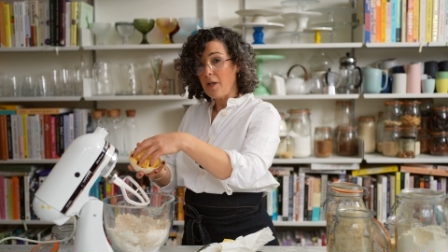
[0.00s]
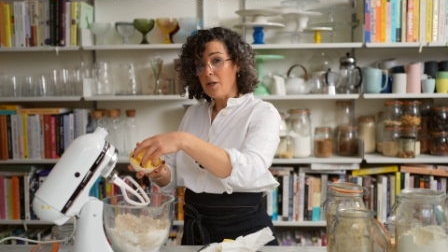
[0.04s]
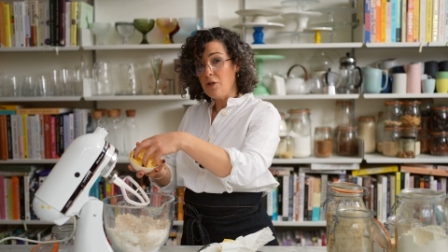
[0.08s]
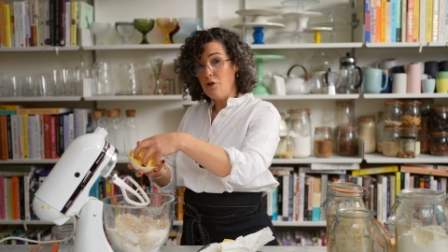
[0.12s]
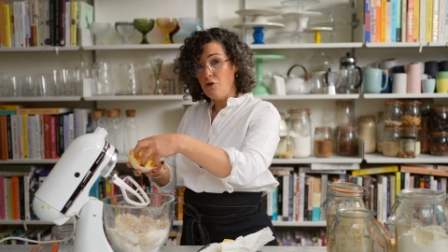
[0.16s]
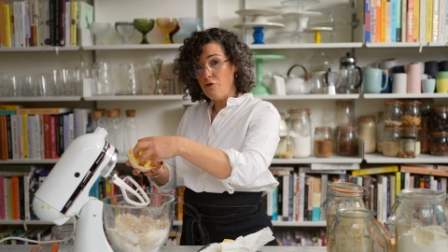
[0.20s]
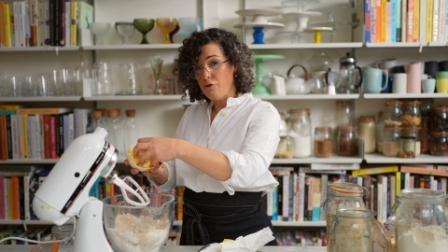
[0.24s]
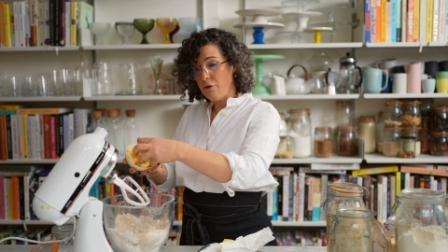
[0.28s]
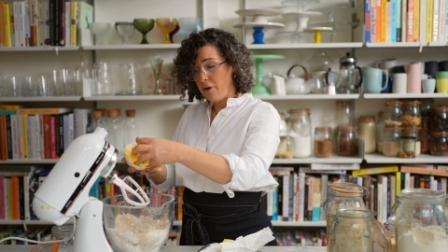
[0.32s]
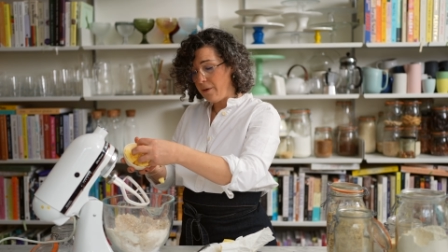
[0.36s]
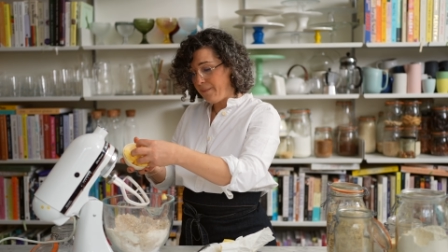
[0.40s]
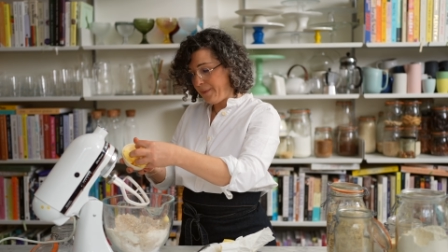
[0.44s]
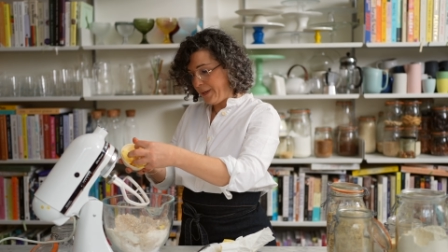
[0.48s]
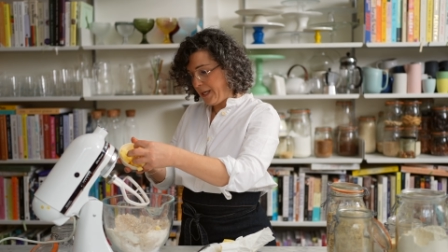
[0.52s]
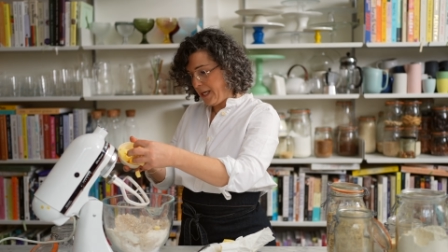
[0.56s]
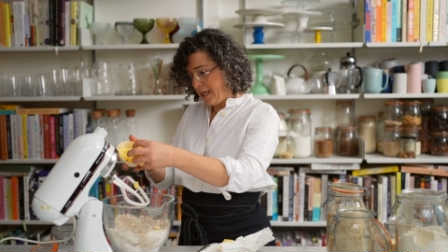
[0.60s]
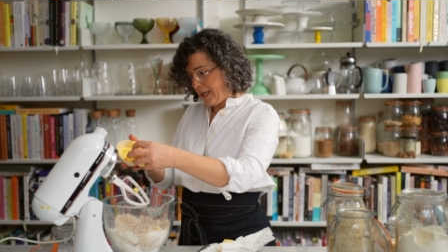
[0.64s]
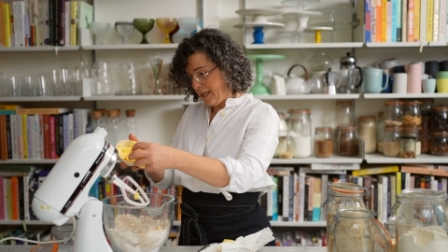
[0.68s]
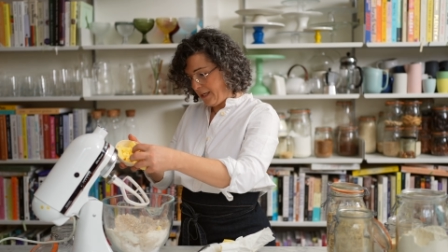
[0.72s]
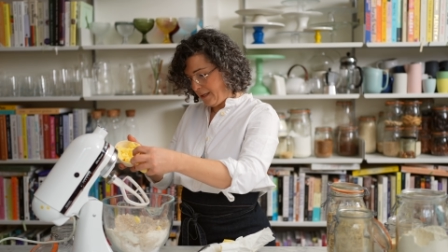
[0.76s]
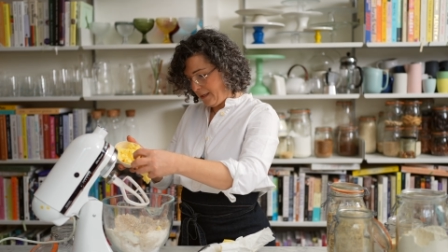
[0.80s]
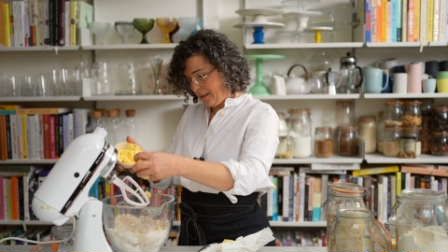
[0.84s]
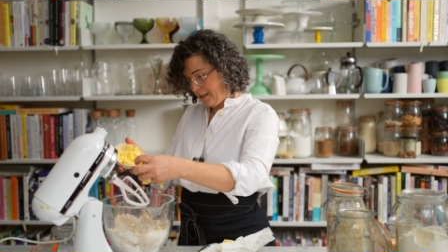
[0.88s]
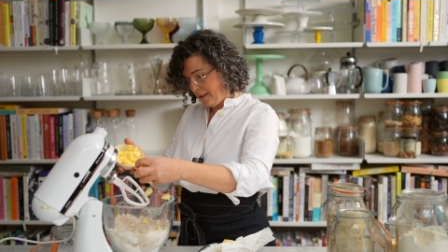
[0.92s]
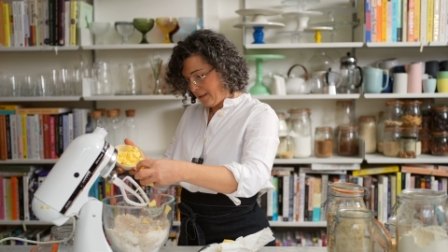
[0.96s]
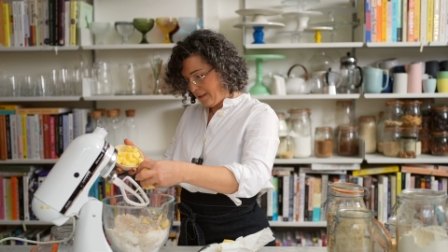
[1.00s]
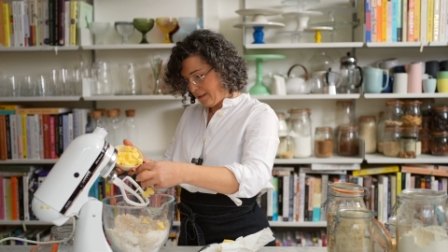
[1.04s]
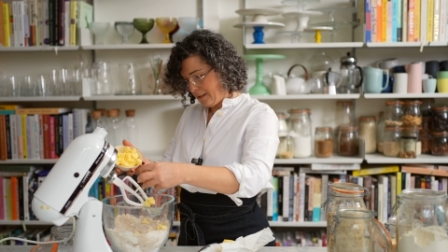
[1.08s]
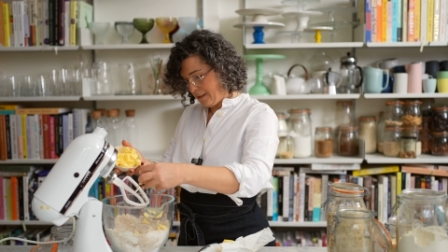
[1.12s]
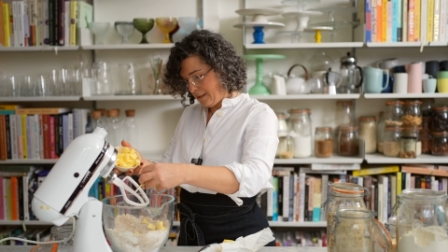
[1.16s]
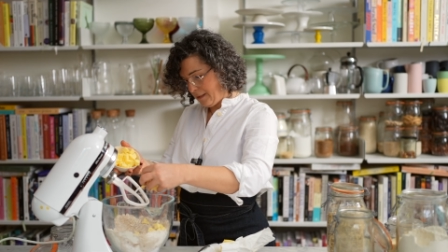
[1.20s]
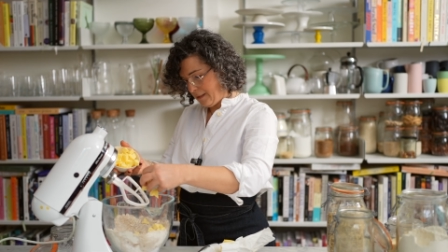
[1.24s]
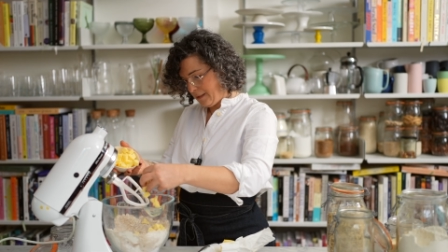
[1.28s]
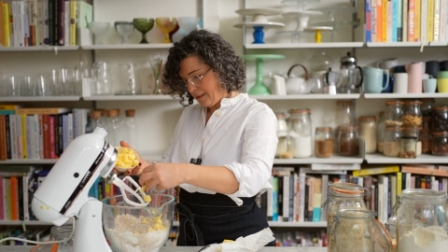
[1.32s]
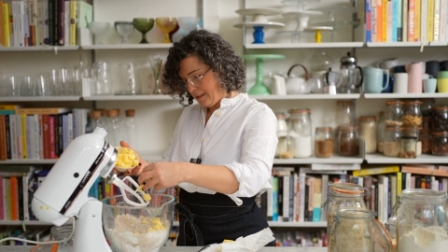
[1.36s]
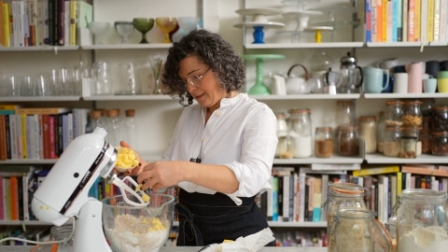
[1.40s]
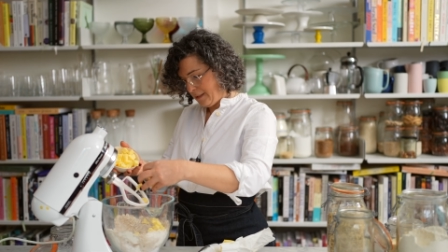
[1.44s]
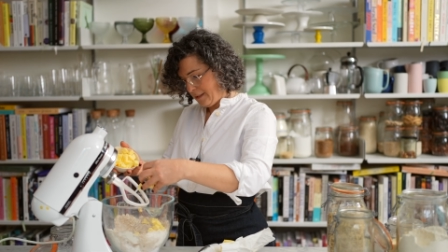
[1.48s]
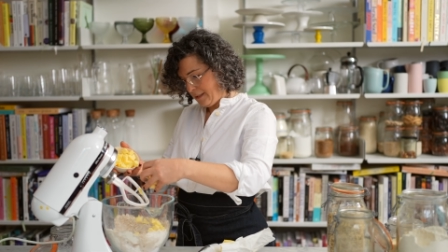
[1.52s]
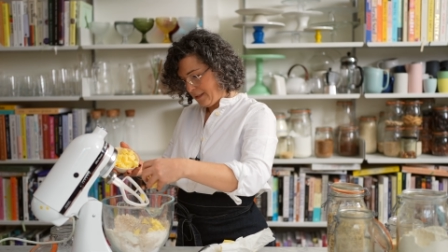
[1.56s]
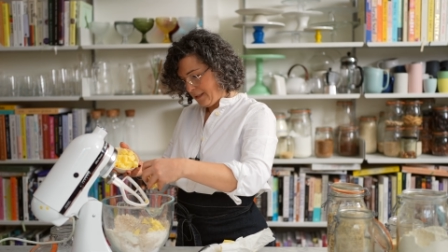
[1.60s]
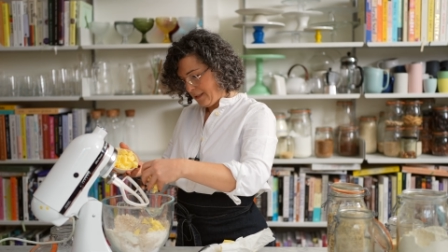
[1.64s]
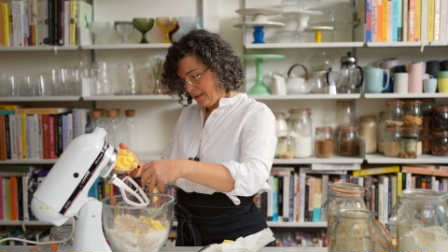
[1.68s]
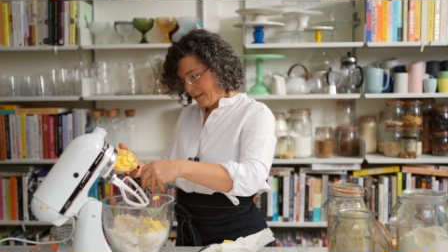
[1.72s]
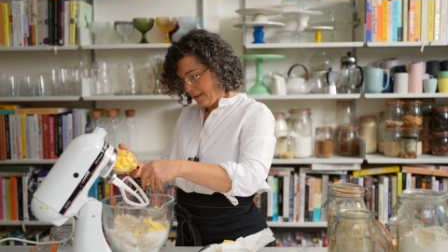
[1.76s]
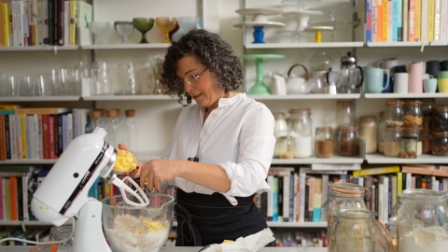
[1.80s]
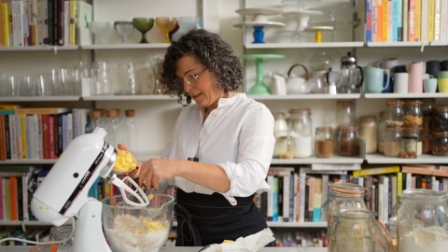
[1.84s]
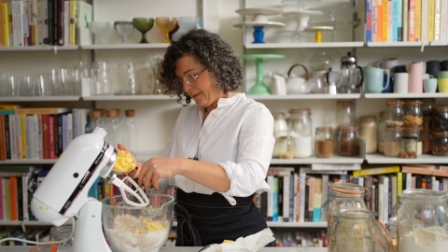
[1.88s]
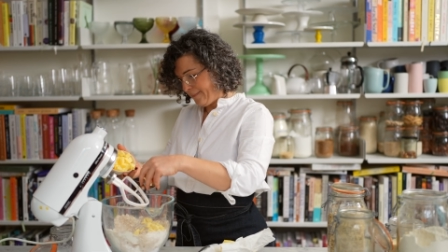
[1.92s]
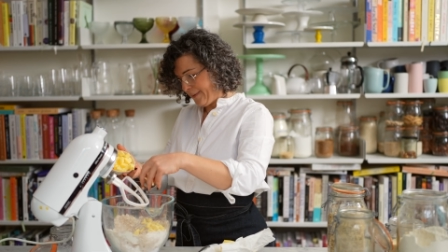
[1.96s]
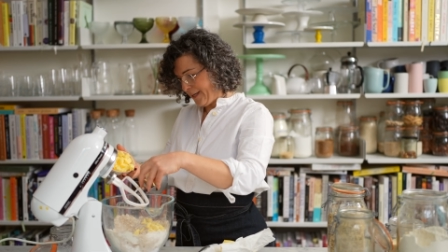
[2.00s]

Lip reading: drop in the